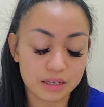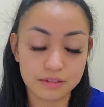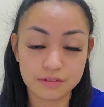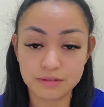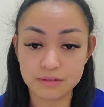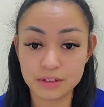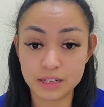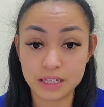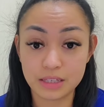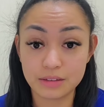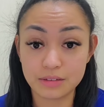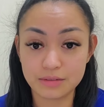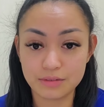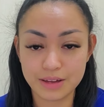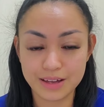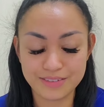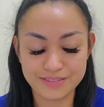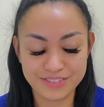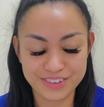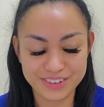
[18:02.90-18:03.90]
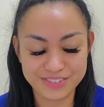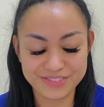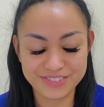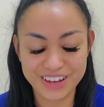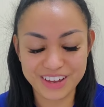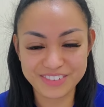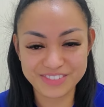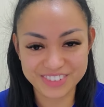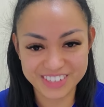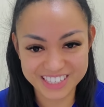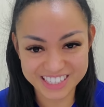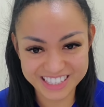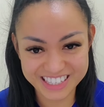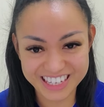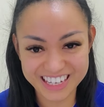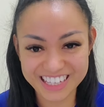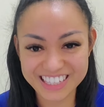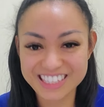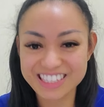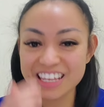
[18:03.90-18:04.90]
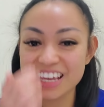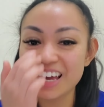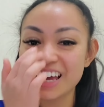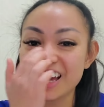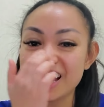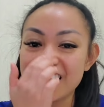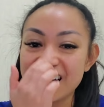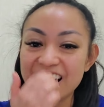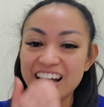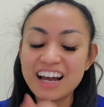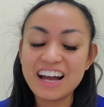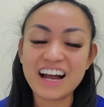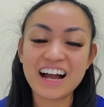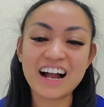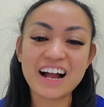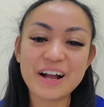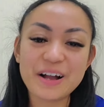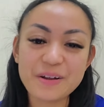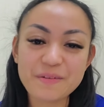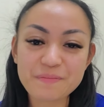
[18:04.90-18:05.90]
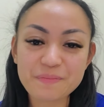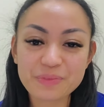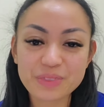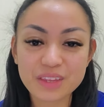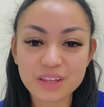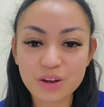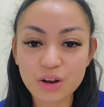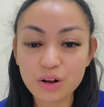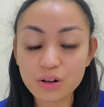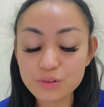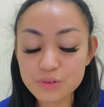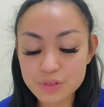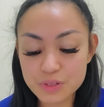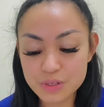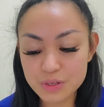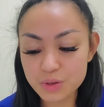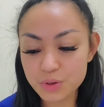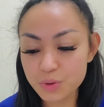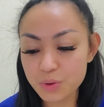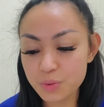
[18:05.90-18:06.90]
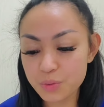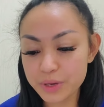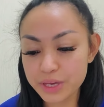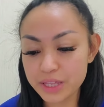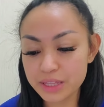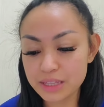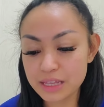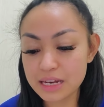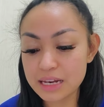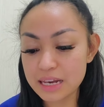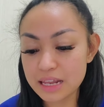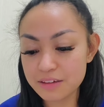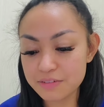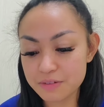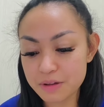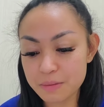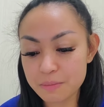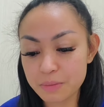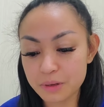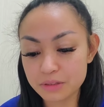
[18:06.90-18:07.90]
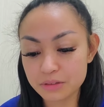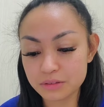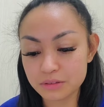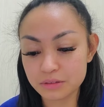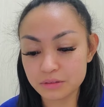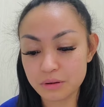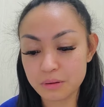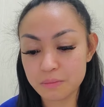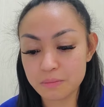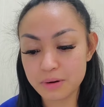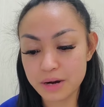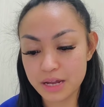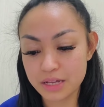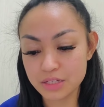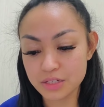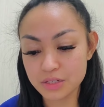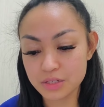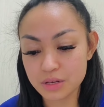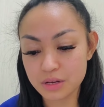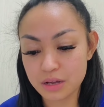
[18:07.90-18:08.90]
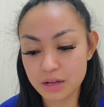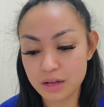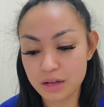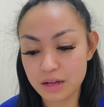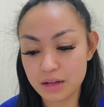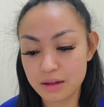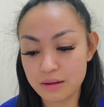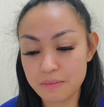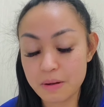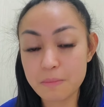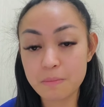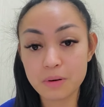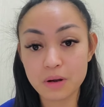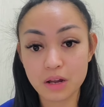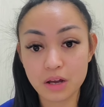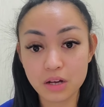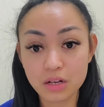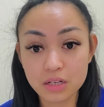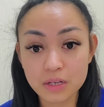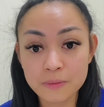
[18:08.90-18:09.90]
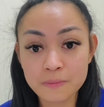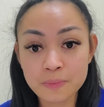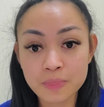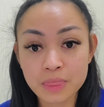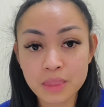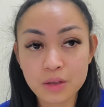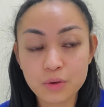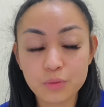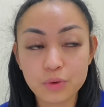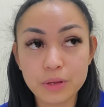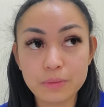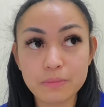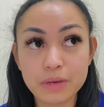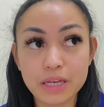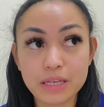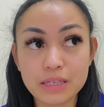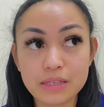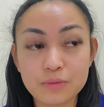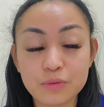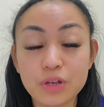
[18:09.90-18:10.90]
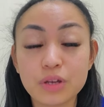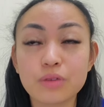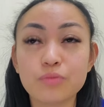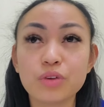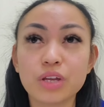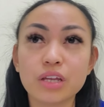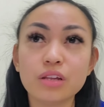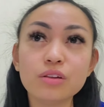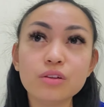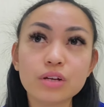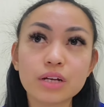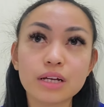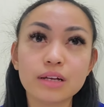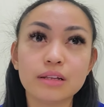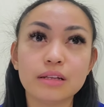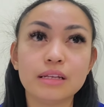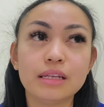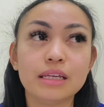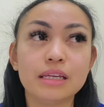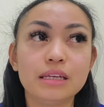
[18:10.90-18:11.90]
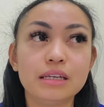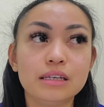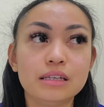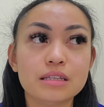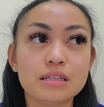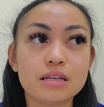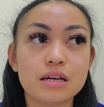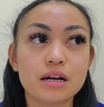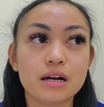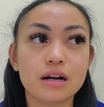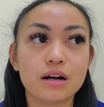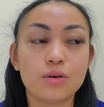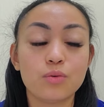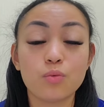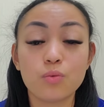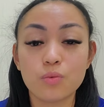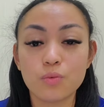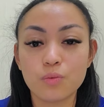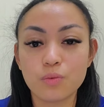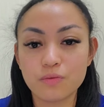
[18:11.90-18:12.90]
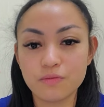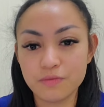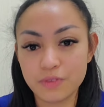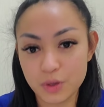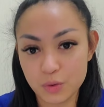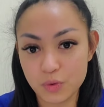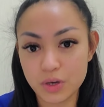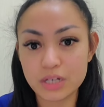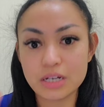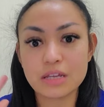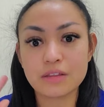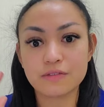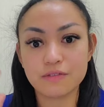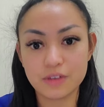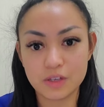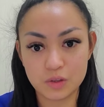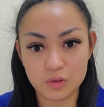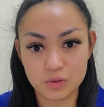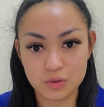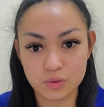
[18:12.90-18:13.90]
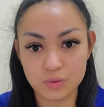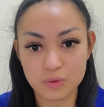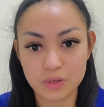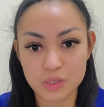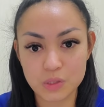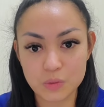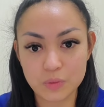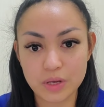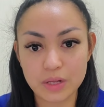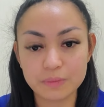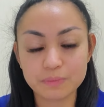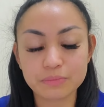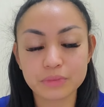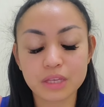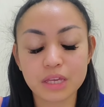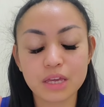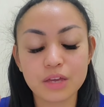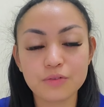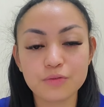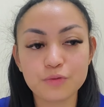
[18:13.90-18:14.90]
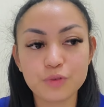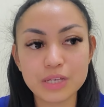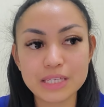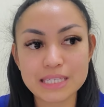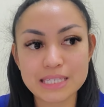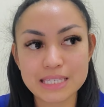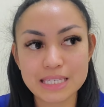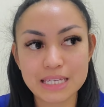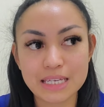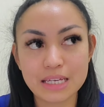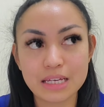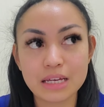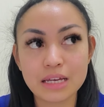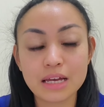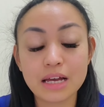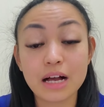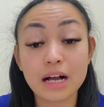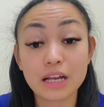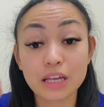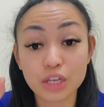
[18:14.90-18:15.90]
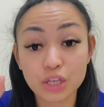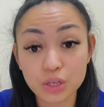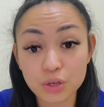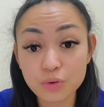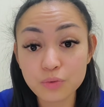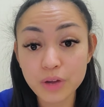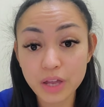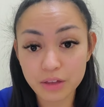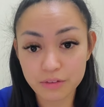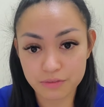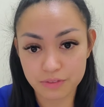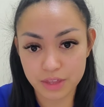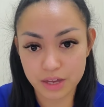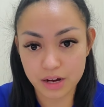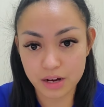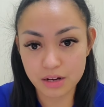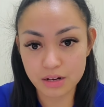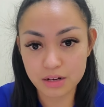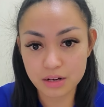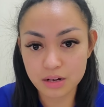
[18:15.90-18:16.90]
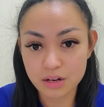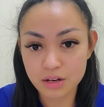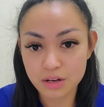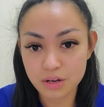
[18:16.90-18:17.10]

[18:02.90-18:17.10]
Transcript: lead V5, V6. Also with left bundle branch block, we can look at lead V1 and V2 as well. If we see a Q wave there,